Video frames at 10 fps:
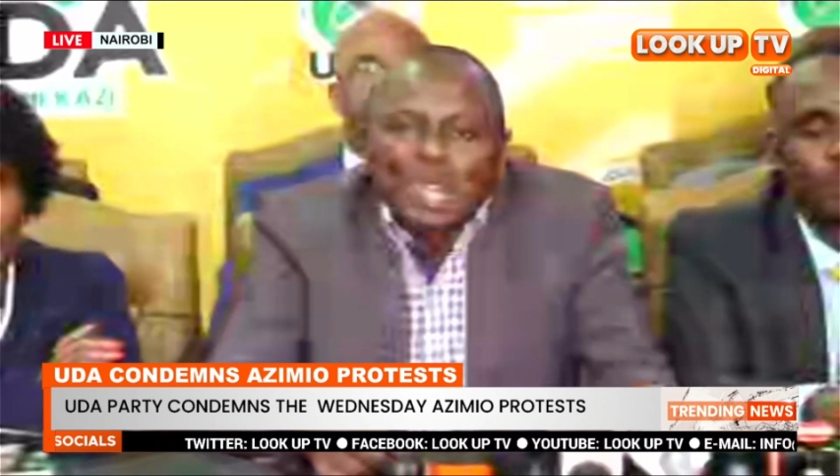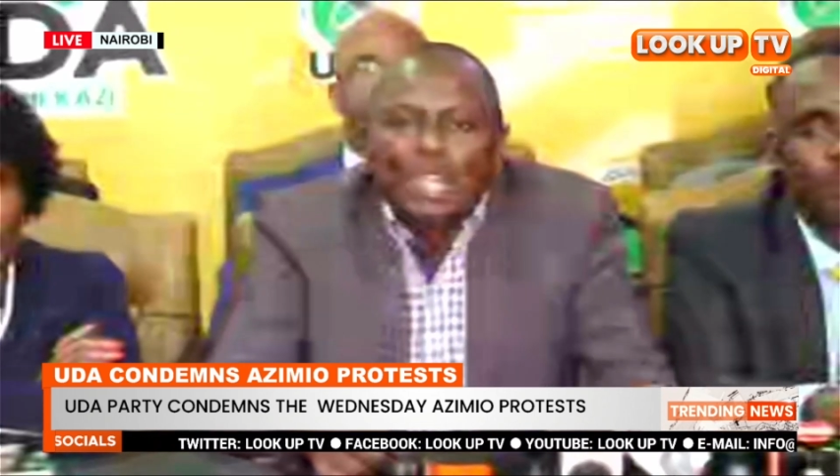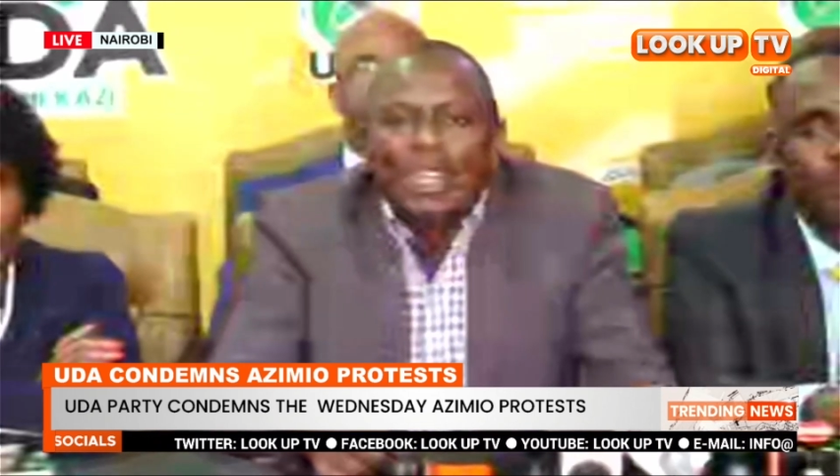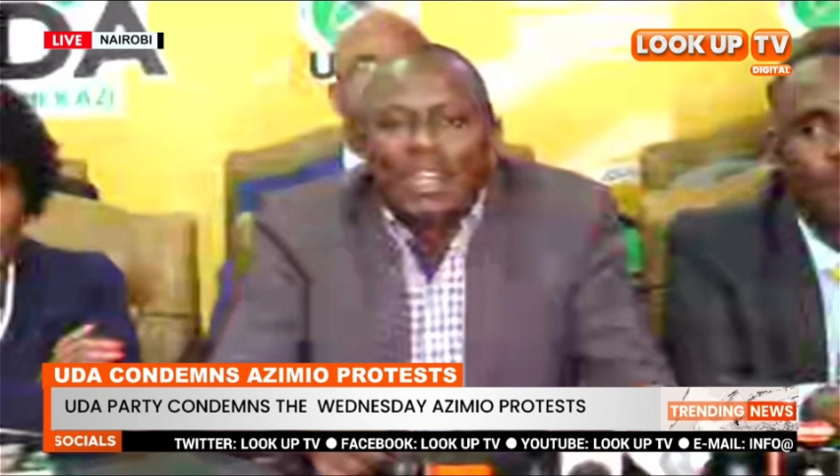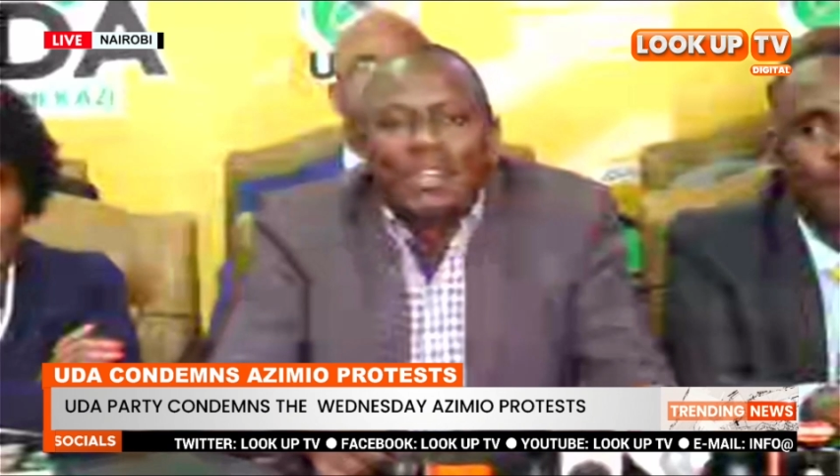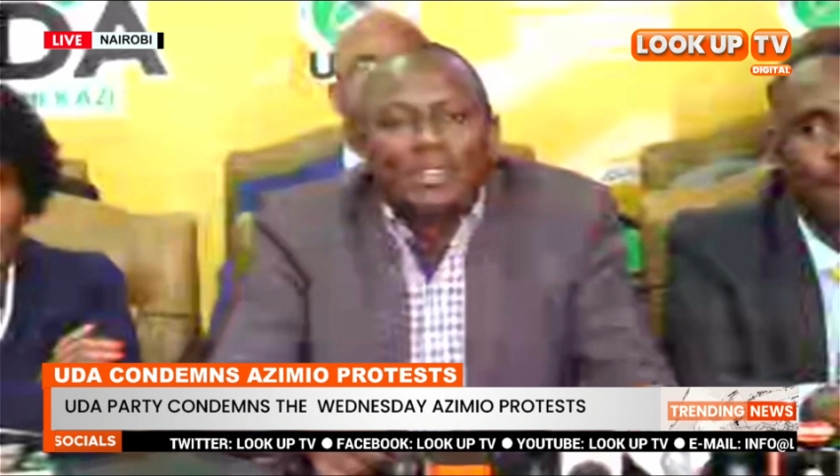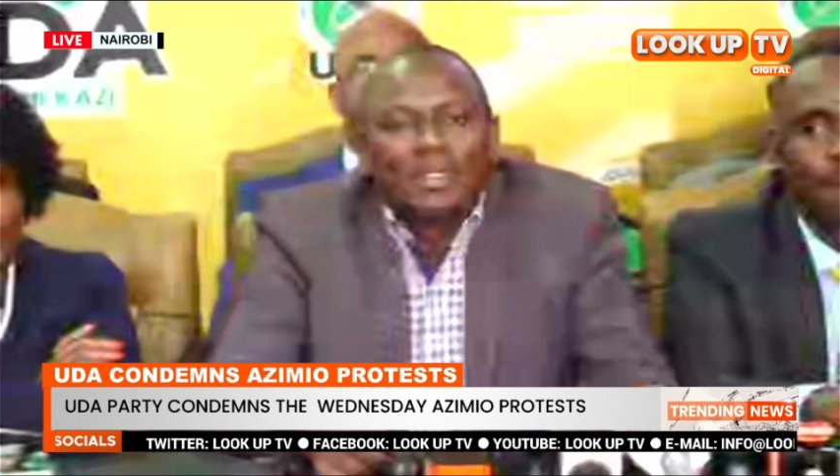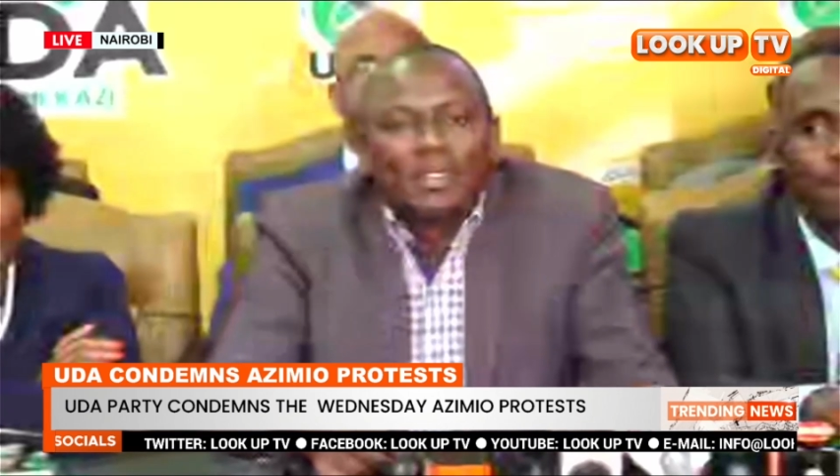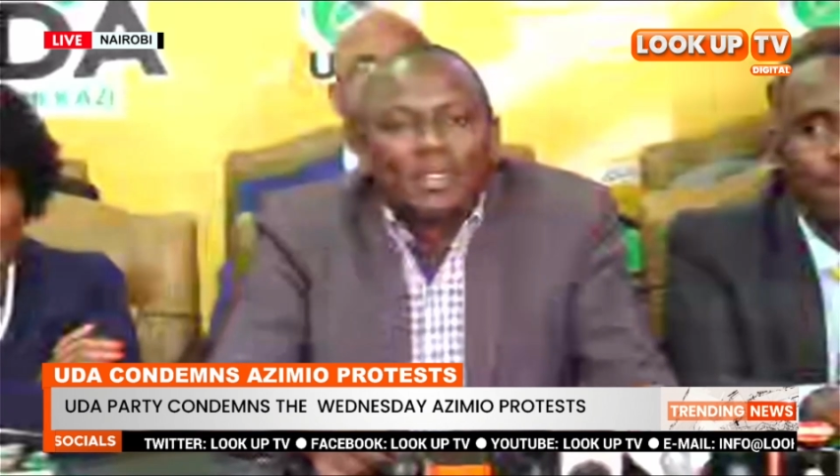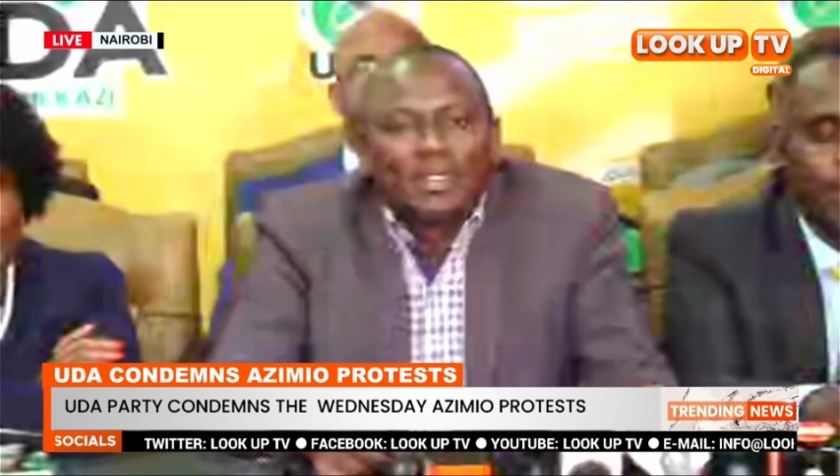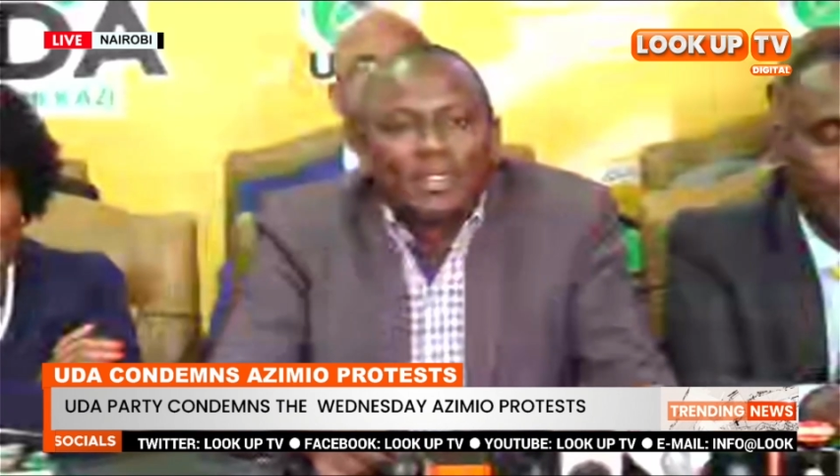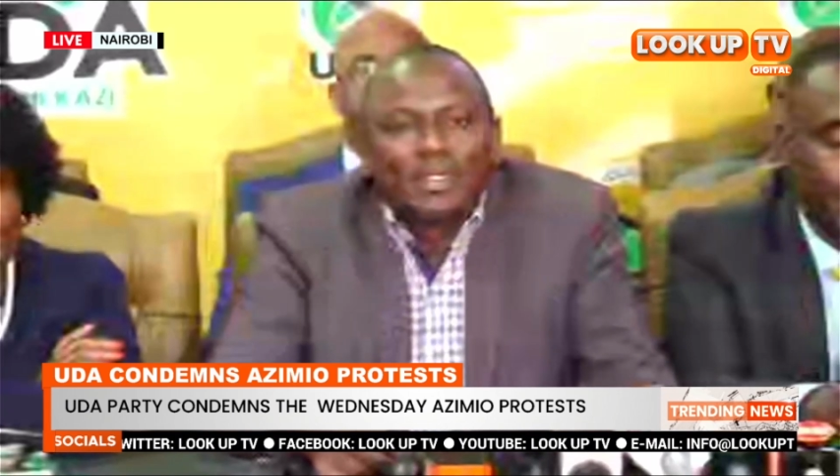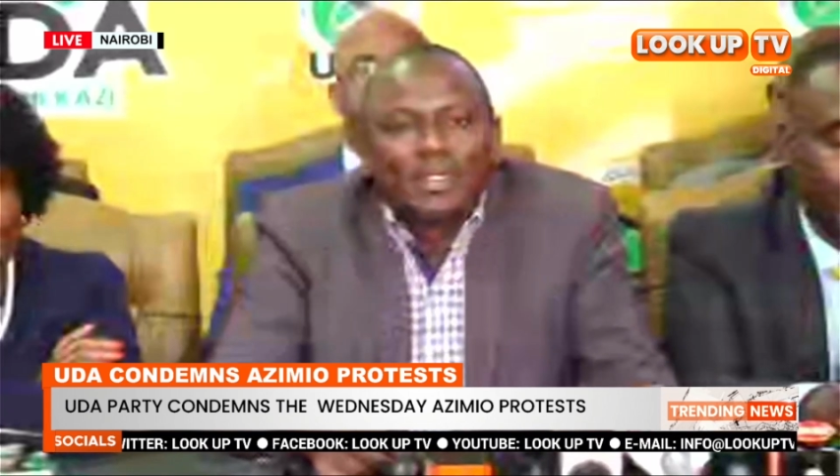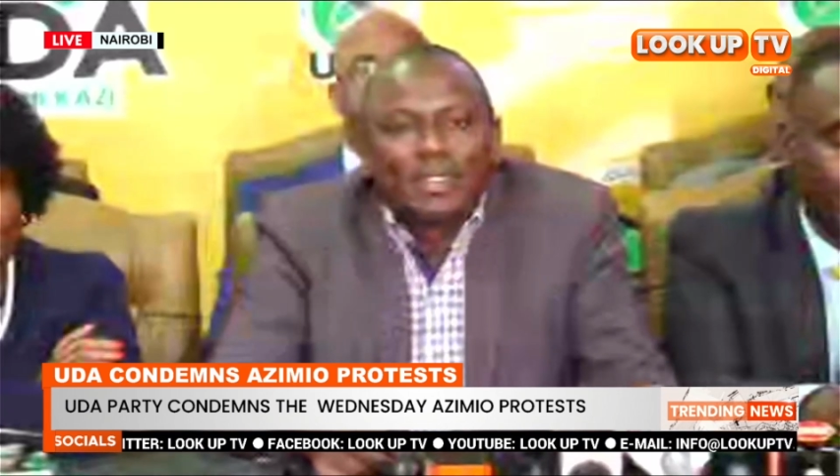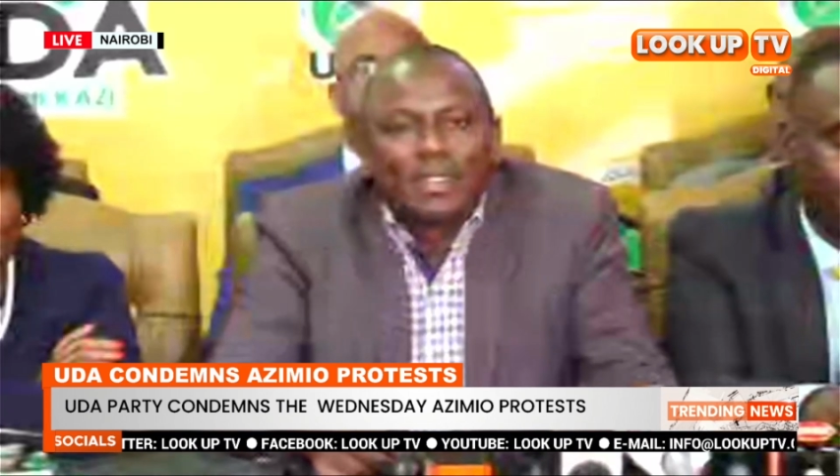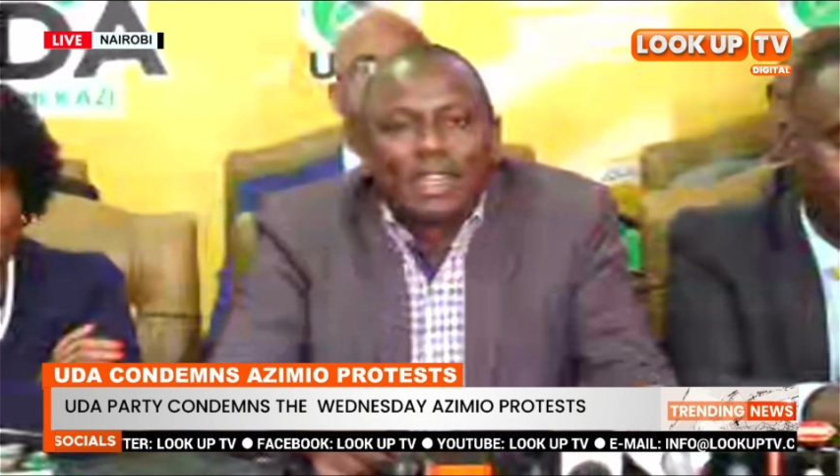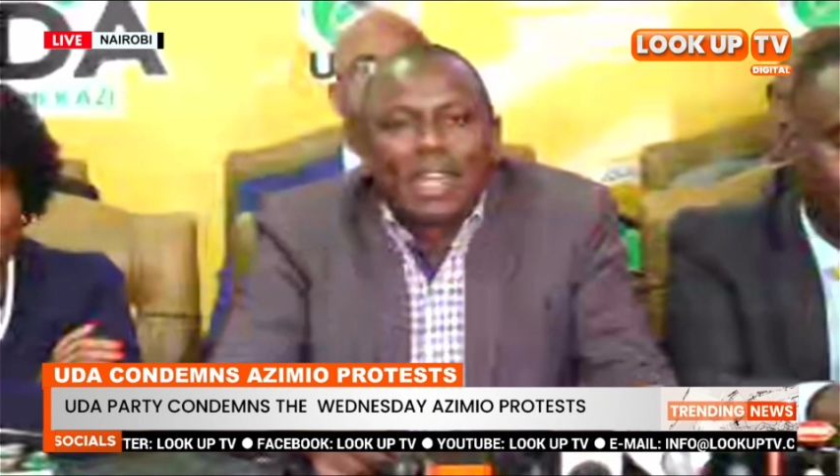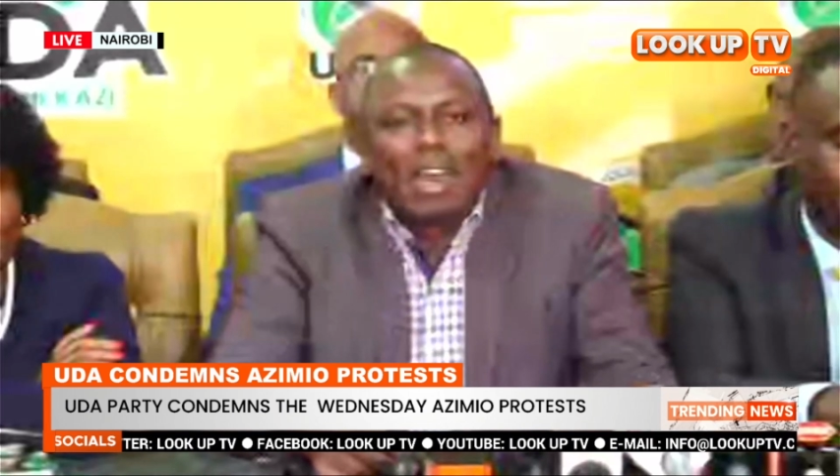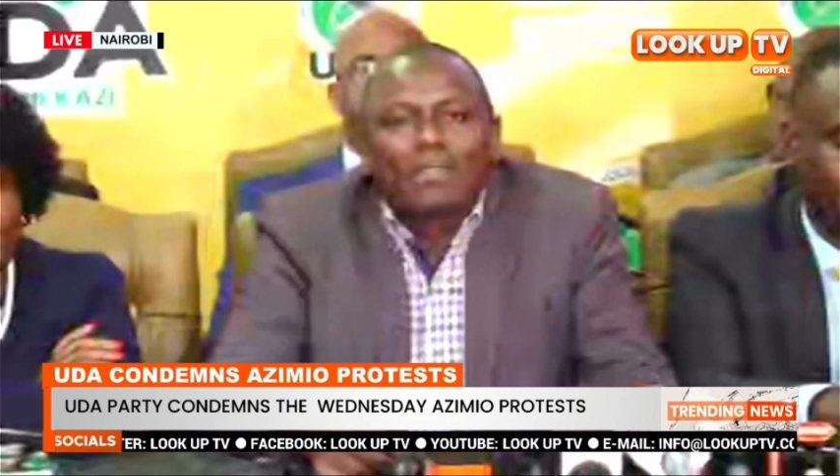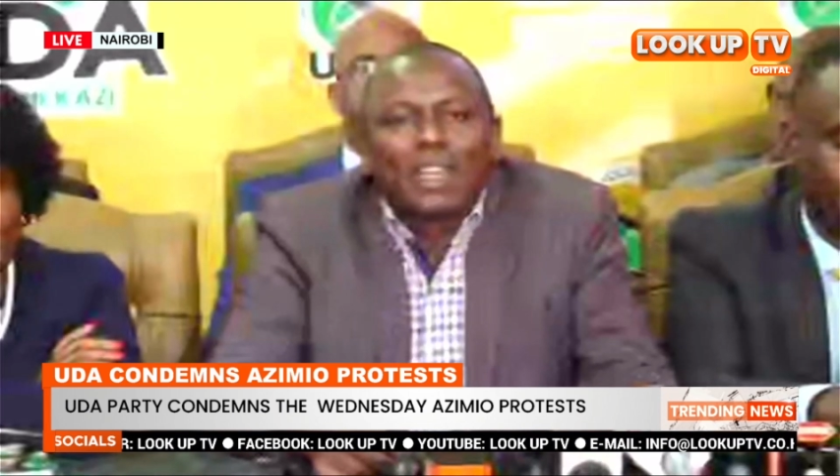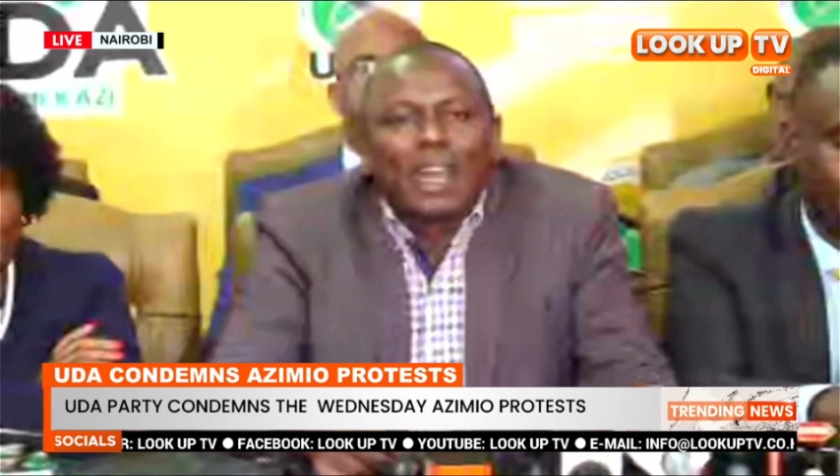clear that after